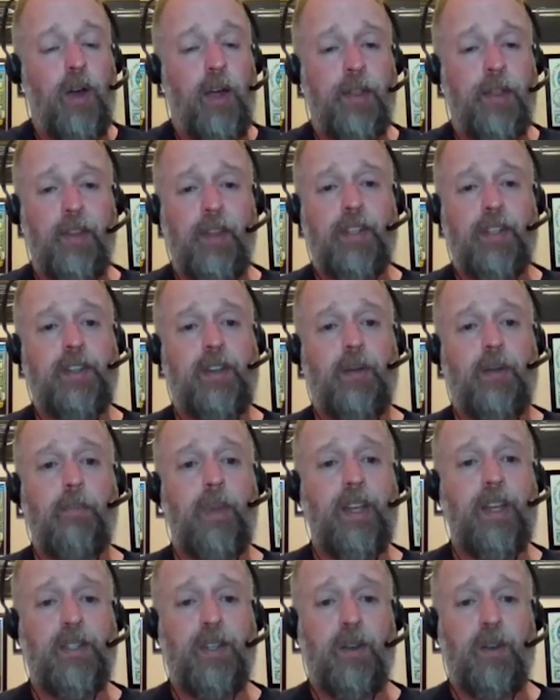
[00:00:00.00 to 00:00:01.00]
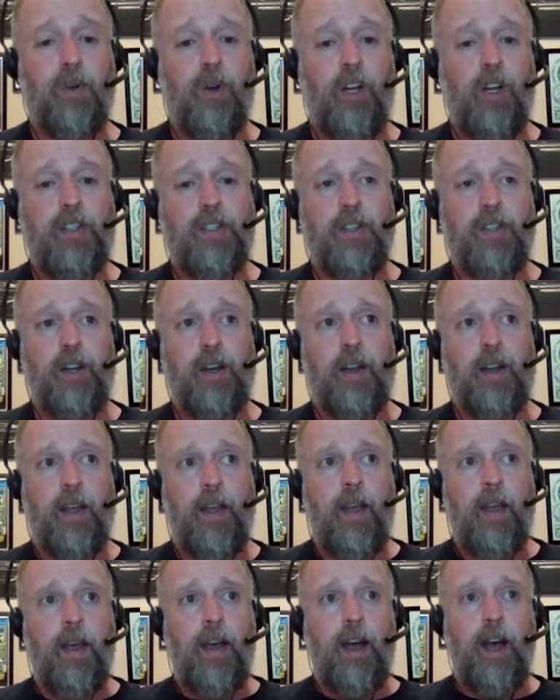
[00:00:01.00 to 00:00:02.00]
I think that's an amazing question.
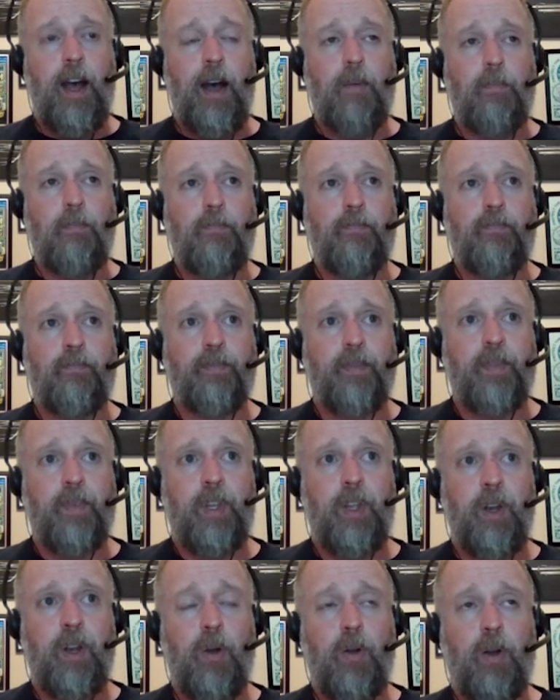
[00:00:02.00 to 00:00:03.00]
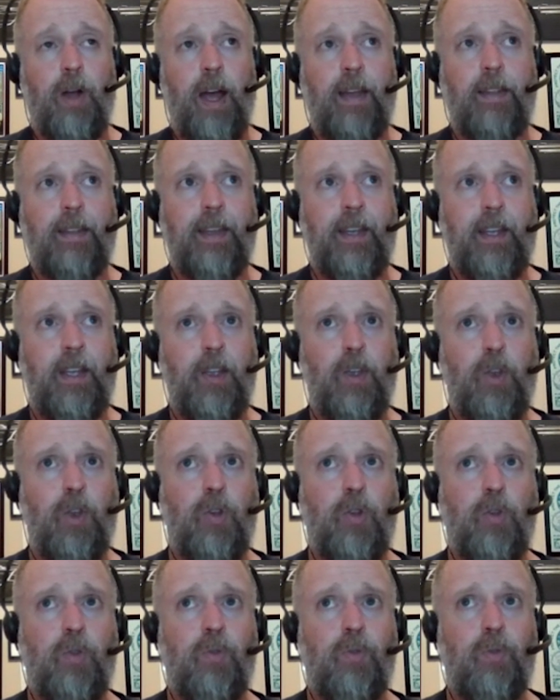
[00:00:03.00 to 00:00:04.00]
Um, I think
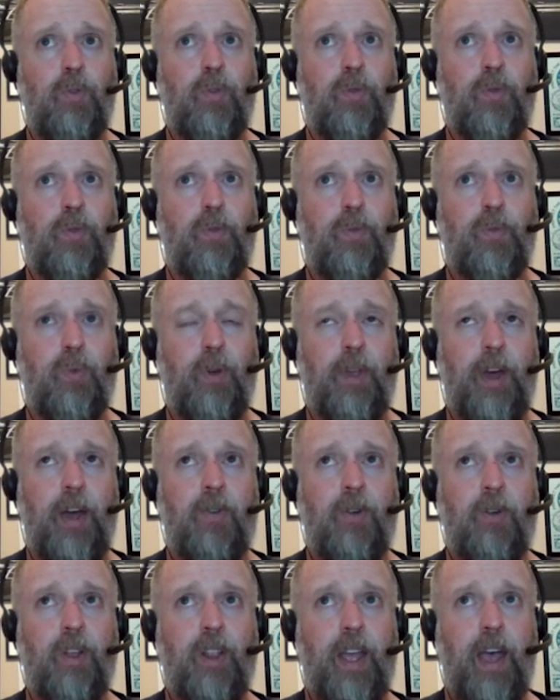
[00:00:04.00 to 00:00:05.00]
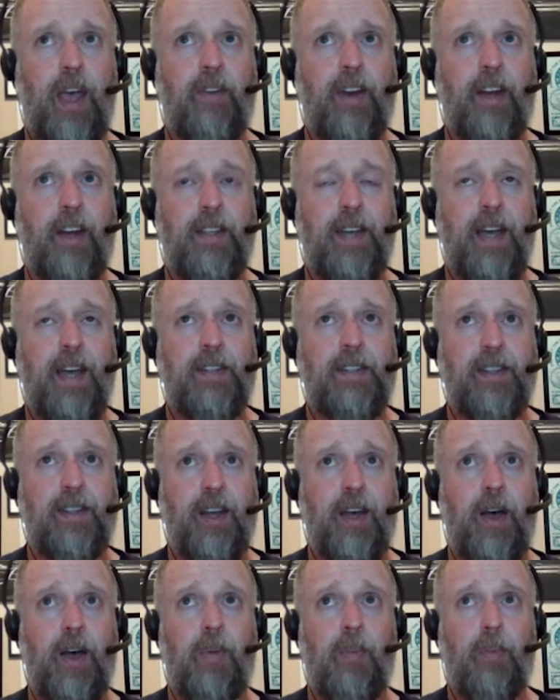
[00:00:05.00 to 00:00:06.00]
without really having to dice it
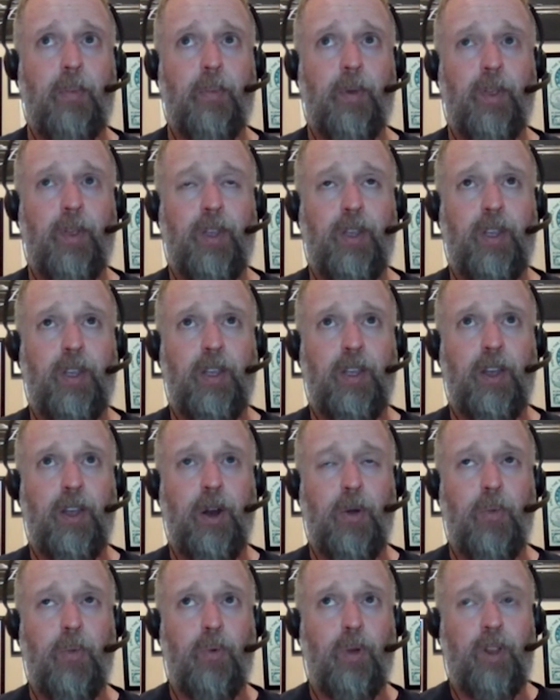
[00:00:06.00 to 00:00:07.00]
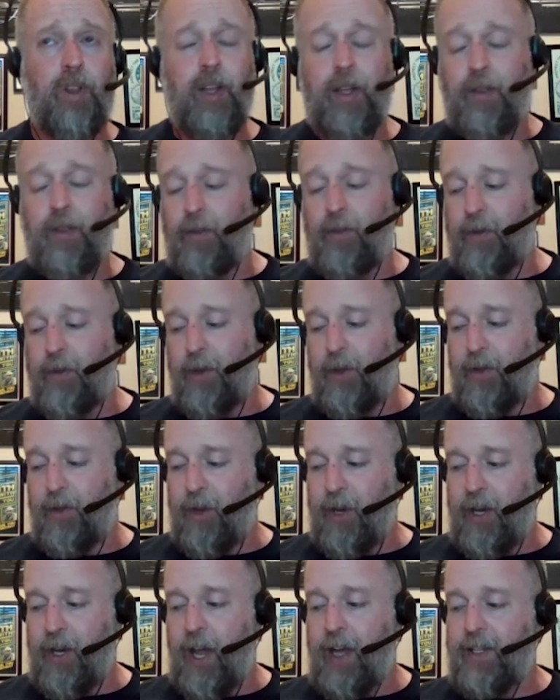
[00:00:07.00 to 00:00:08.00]
up, really the
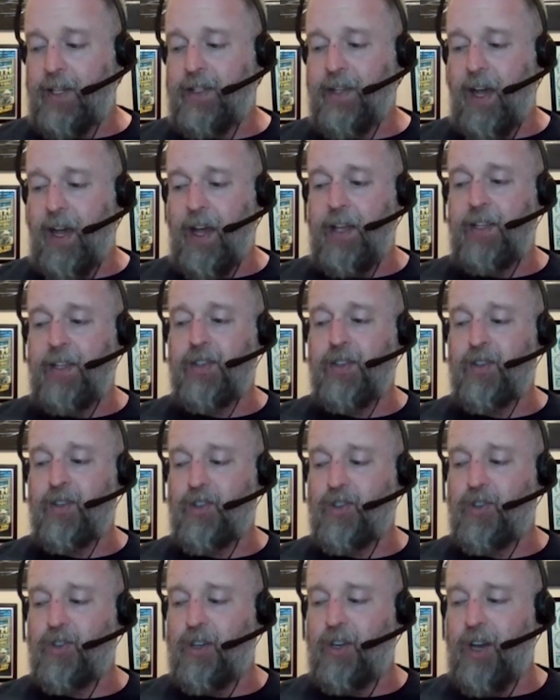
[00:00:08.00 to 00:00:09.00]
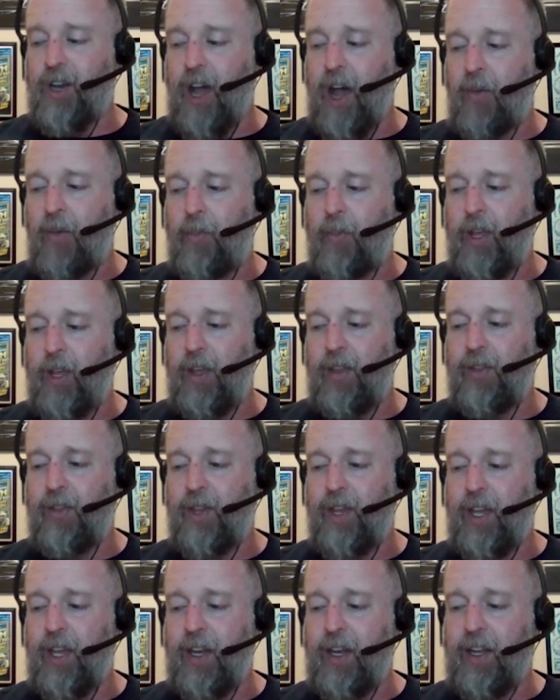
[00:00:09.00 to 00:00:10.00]
neck size should not be
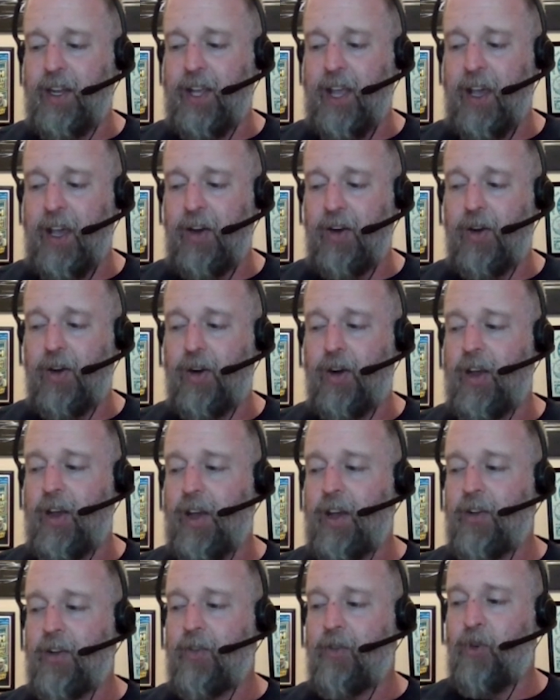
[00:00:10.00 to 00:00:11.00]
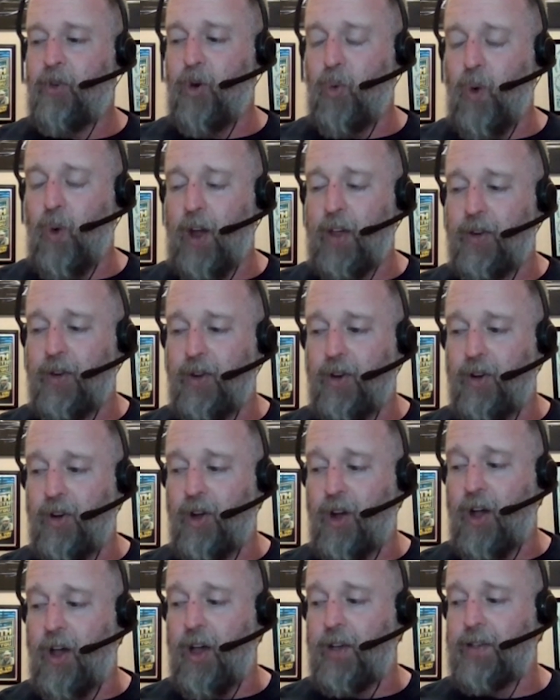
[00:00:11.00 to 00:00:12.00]
the indicator for whether or
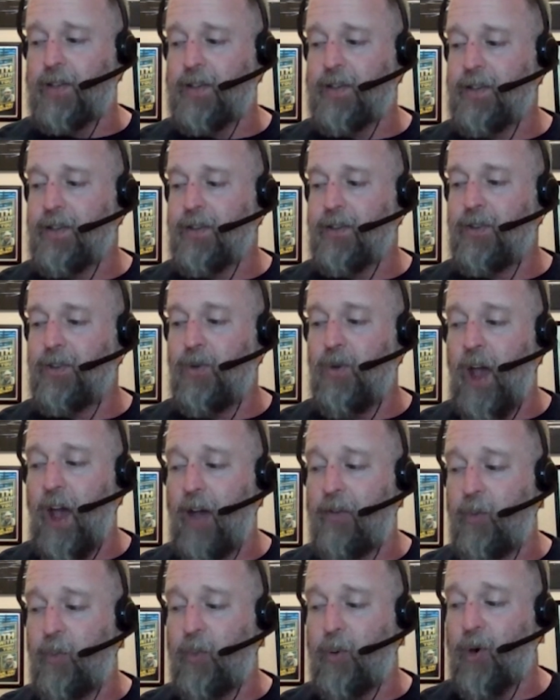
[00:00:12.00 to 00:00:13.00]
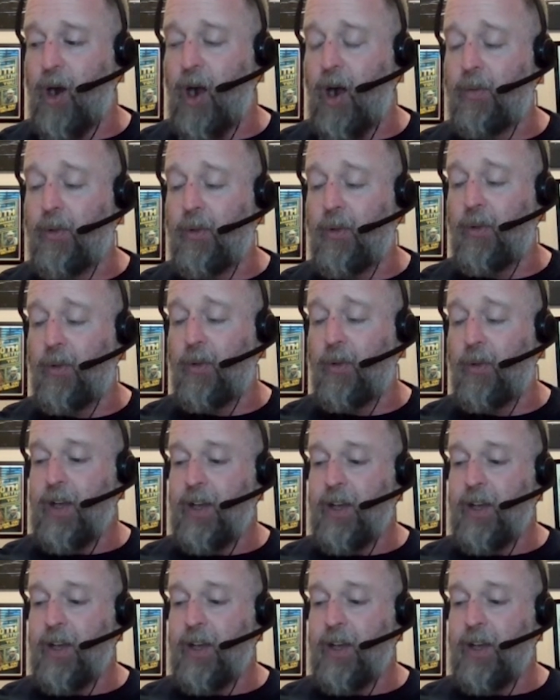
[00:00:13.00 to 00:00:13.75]
not you have a problem.